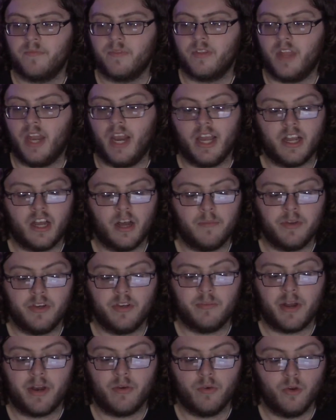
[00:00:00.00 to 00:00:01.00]
then I come into
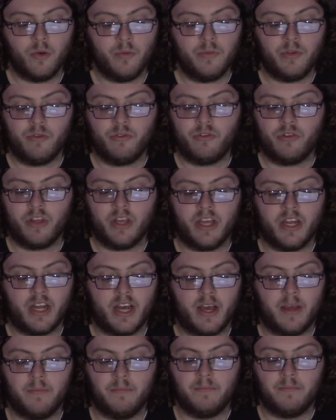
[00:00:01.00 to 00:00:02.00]
my room usually and
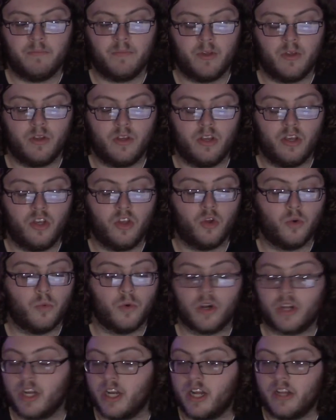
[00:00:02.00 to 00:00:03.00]
I'm either
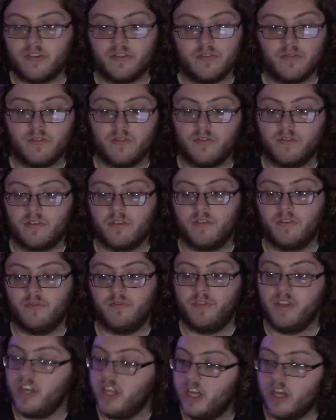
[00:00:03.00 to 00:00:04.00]
working on
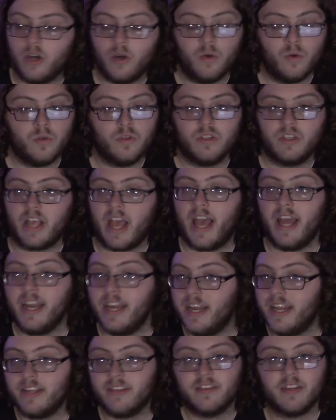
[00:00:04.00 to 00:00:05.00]
videos,
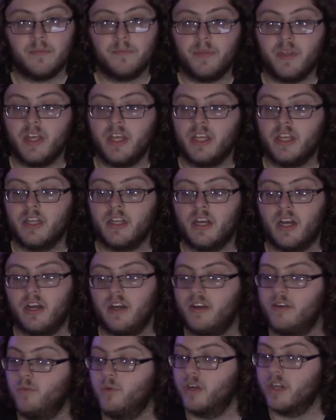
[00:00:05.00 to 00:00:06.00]
editing something,
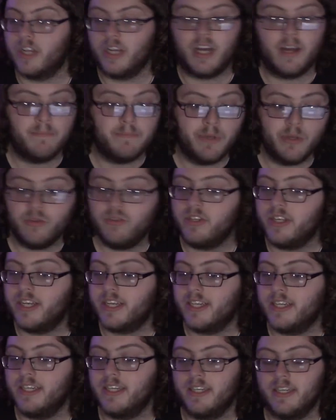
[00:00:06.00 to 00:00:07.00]
working on
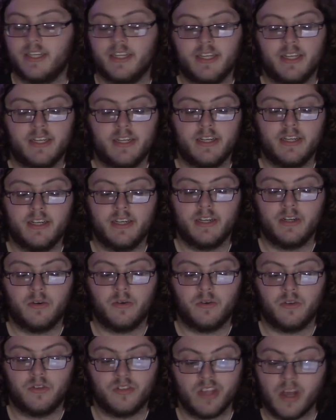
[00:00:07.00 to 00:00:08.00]
music,
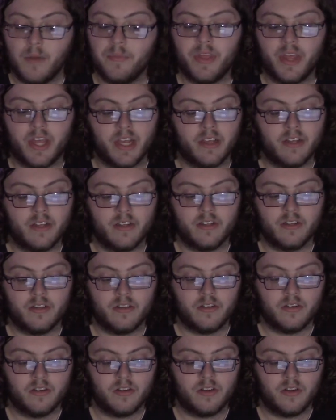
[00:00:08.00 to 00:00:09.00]
something,
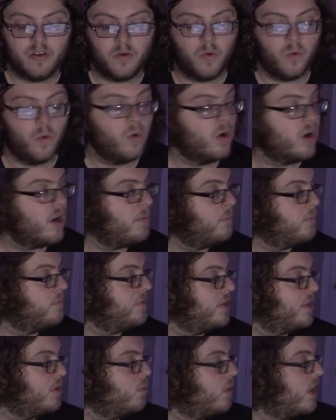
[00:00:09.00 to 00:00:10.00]
or I'm,
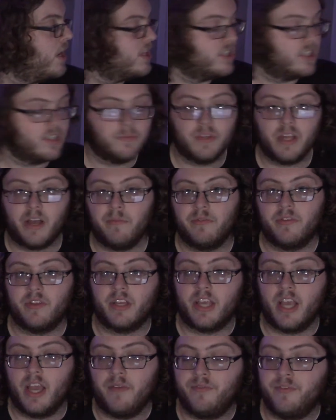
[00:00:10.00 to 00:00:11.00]
you know, watch sometimes the
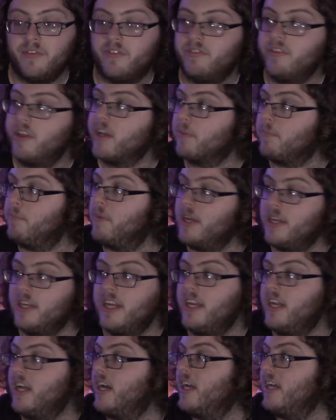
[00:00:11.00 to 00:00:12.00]
game. If it's like Monday
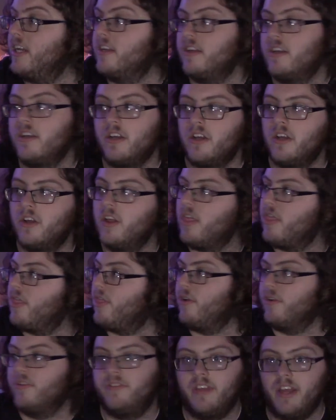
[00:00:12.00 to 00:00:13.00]
night,
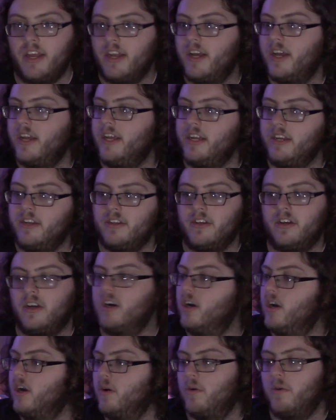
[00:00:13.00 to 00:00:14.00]
Thursday night,
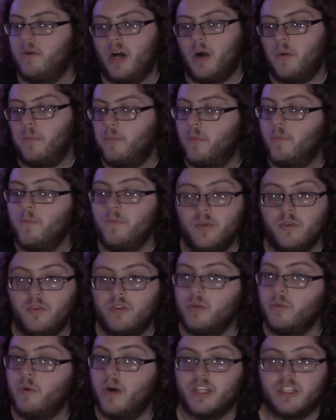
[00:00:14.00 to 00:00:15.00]
uh, I'll
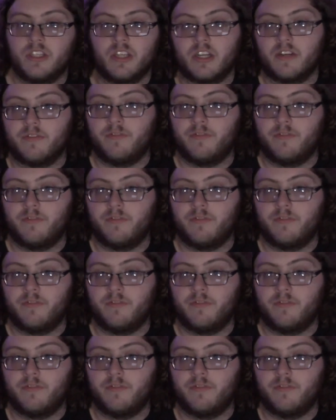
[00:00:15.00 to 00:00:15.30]
usually watching like a